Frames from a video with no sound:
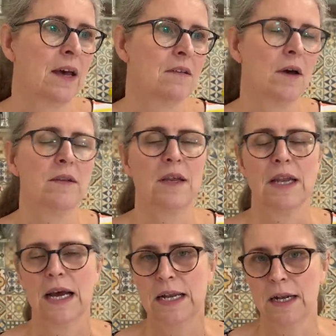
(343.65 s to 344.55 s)
So I
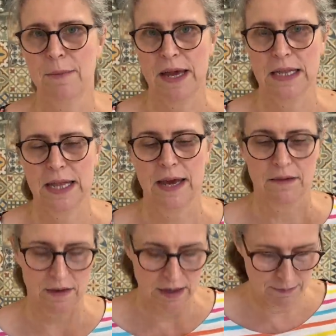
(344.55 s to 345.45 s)
did a little bit in there.
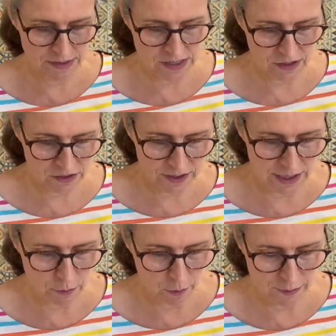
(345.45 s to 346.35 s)
So let me tell
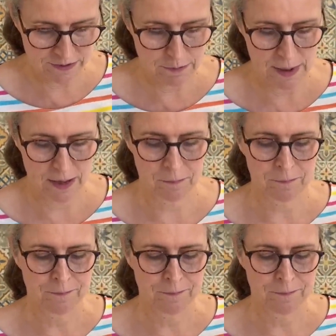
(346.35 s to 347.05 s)
you what we spent.